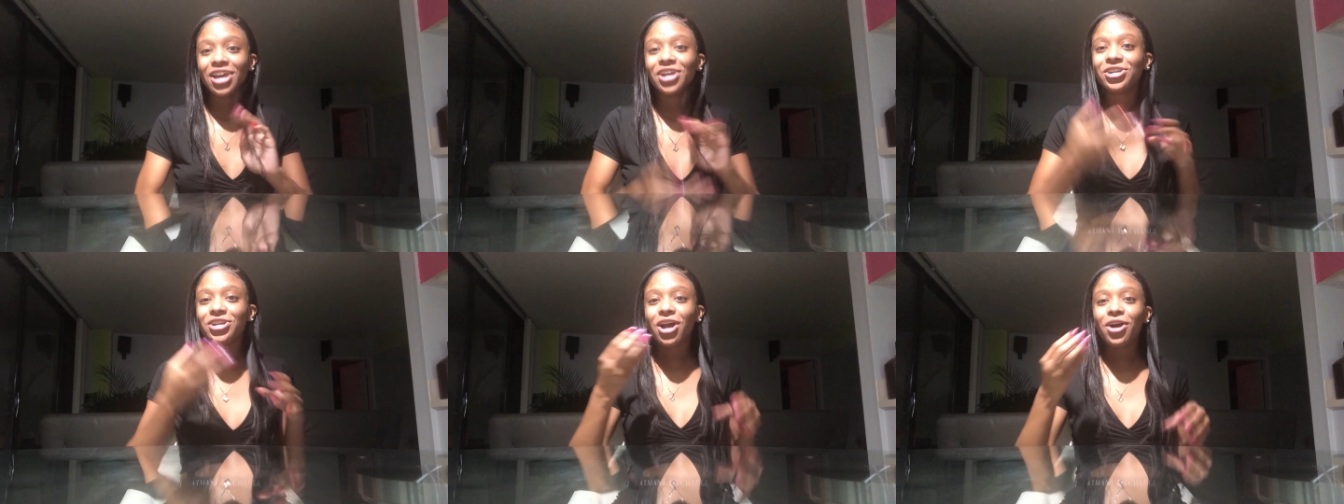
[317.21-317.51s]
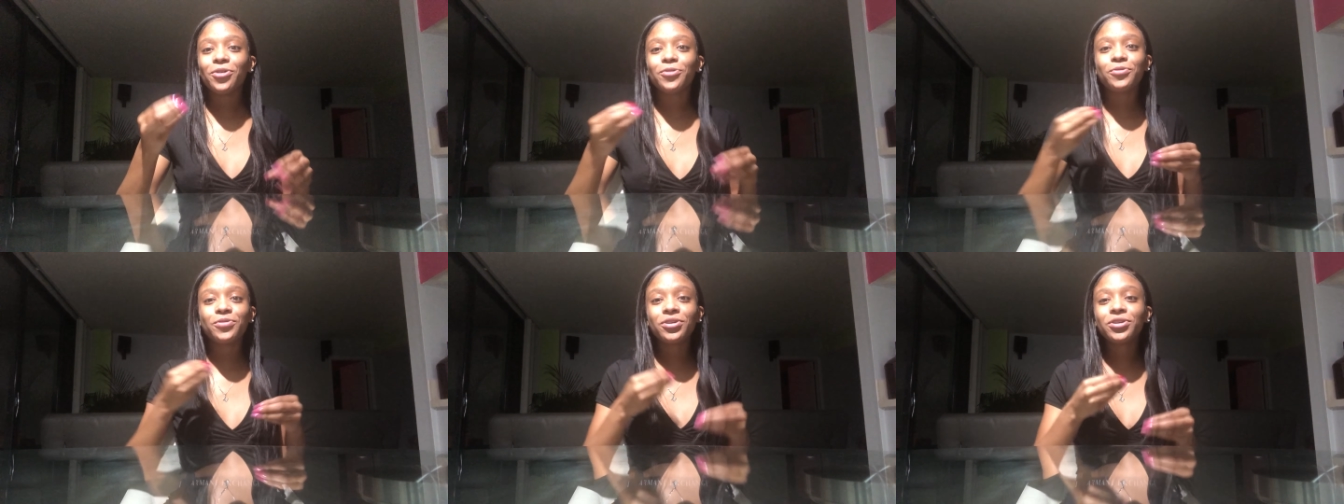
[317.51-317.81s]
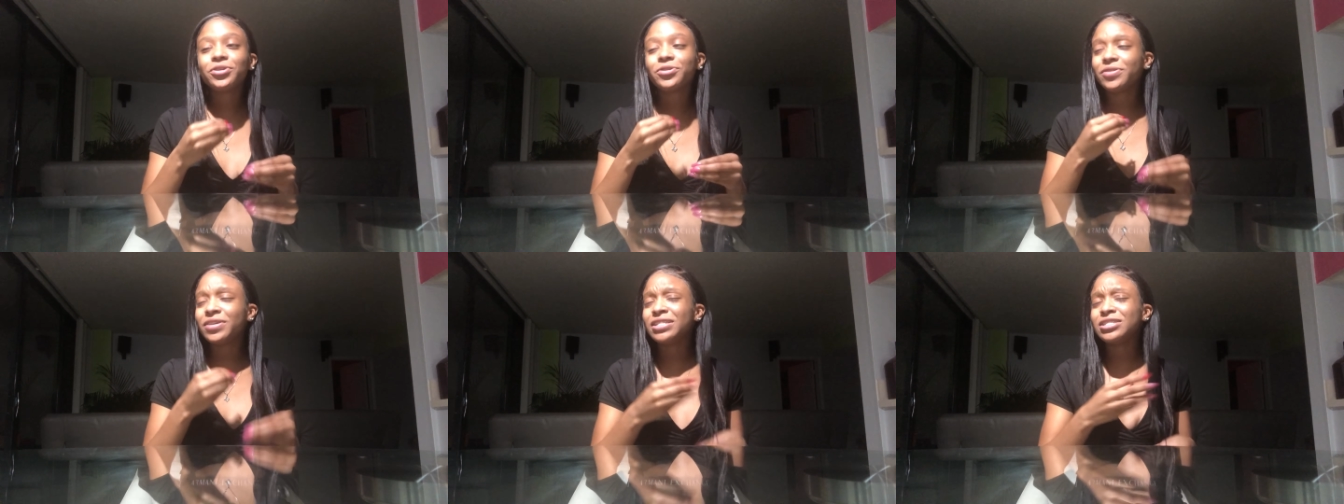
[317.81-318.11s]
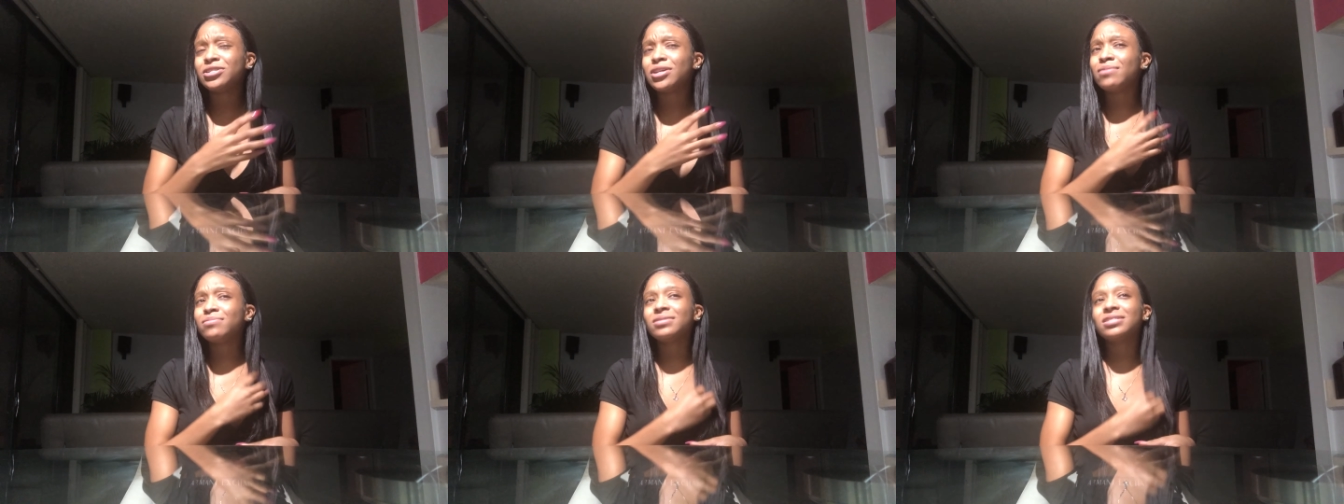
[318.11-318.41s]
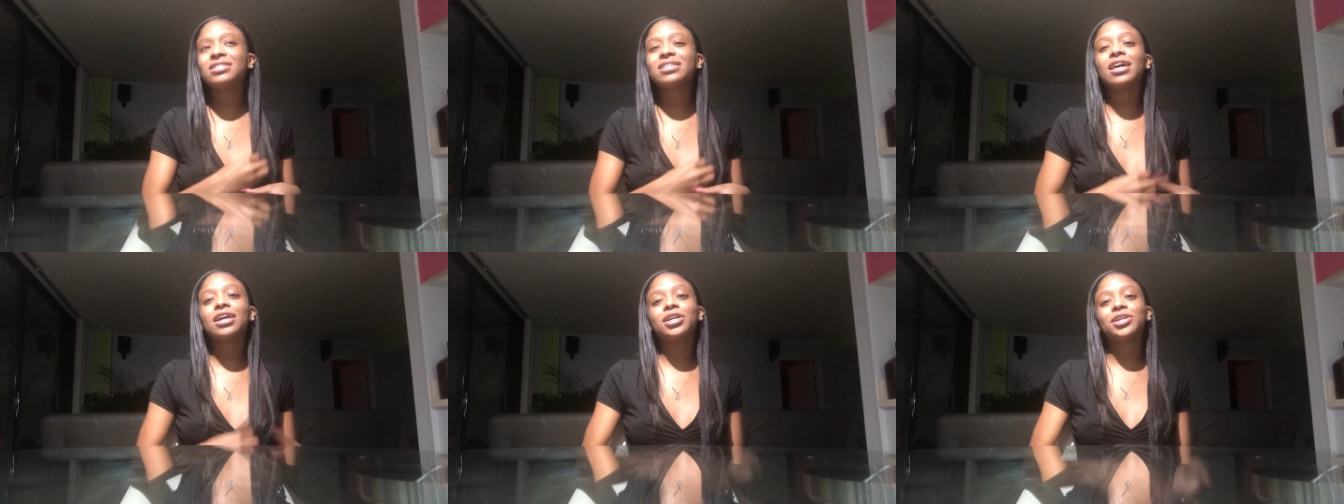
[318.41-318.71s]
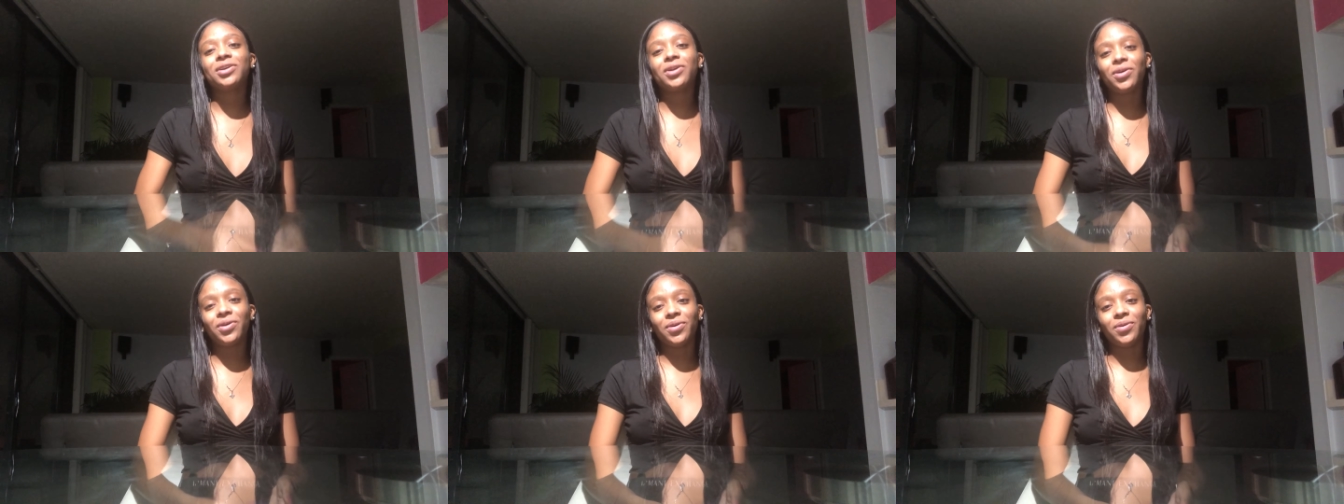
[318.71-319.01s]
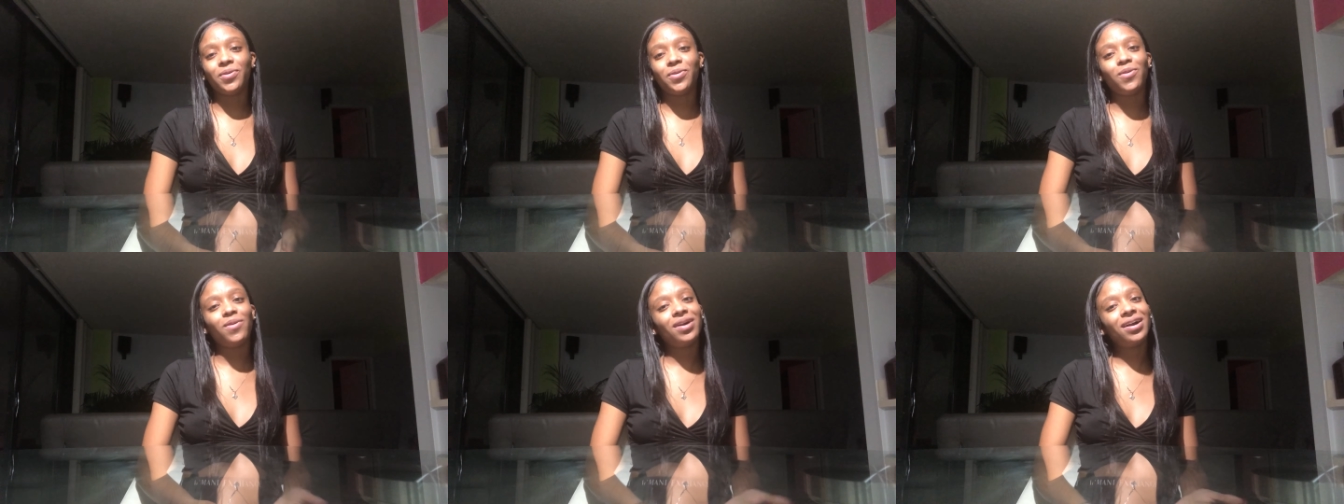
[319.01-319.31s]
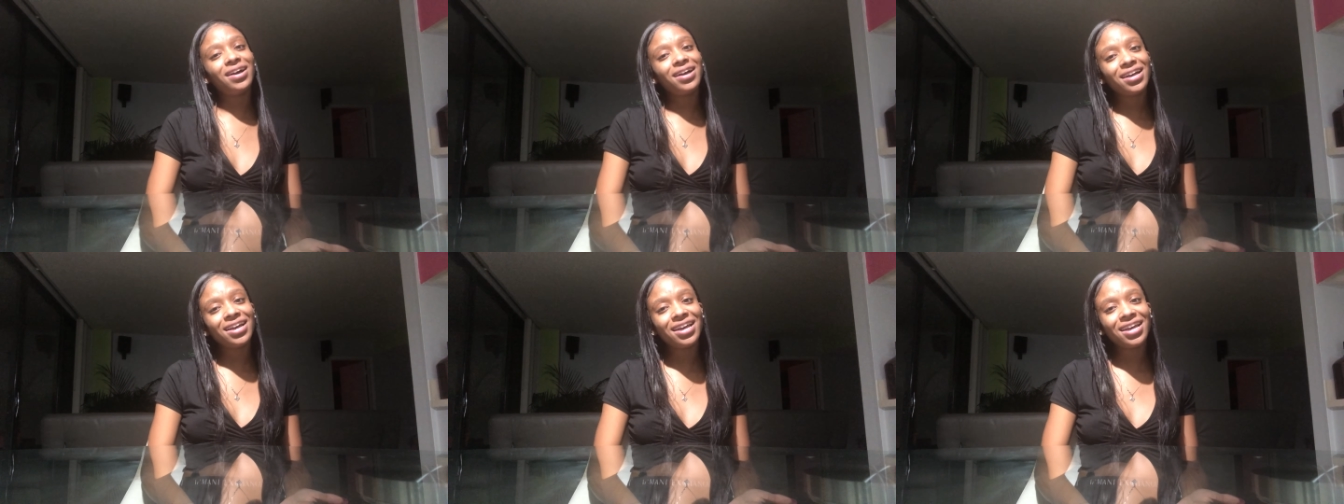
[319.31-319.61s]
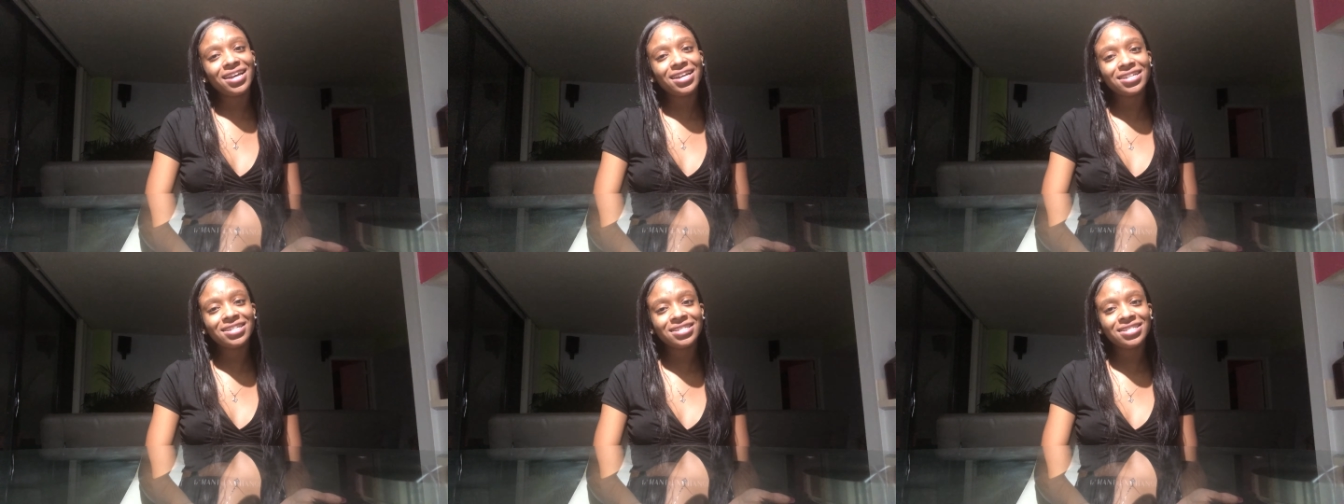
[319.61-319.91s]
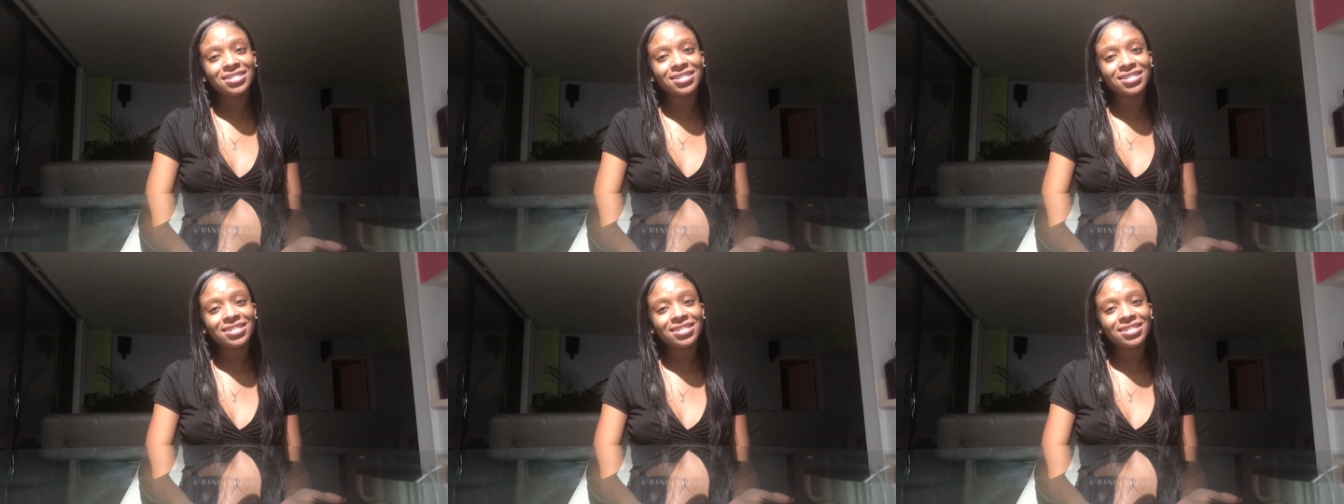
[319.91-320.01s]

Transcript: Y'all real green. So I'm just like, yo, what?